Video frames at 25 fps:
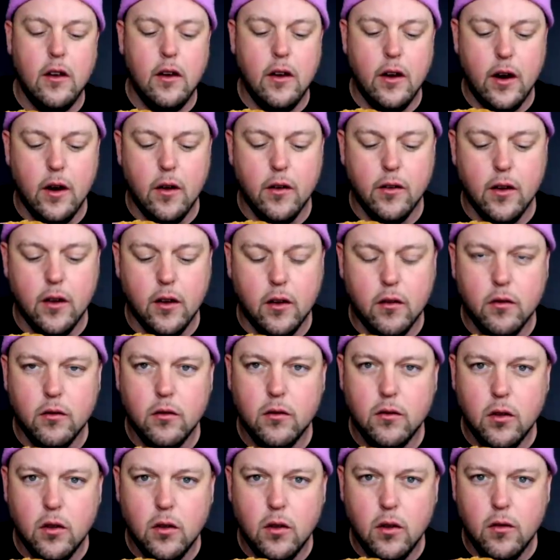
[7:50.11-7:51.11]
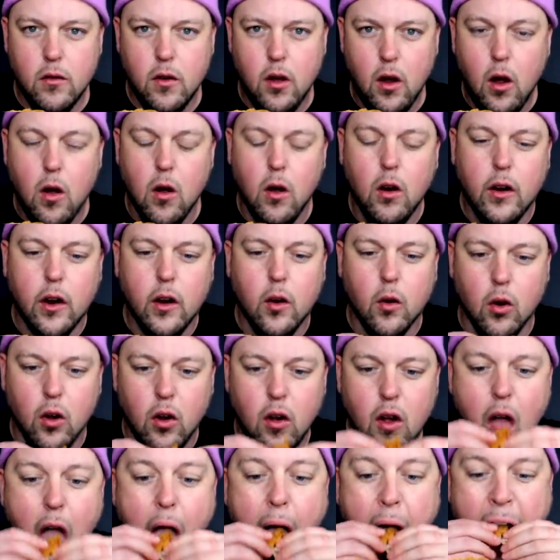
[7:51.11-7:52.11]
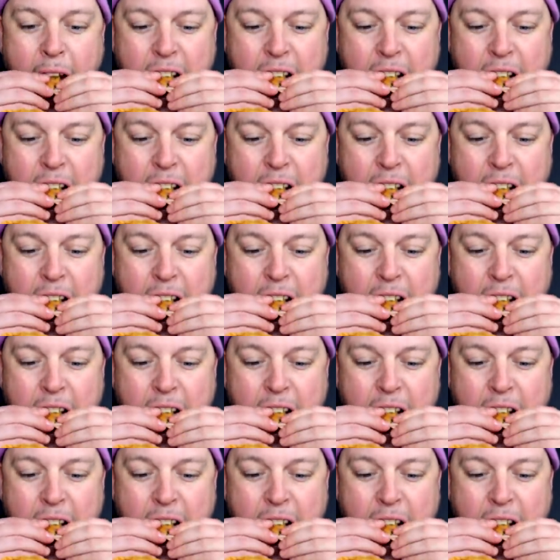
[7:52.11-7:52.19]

And I was like, oh, okay, cool.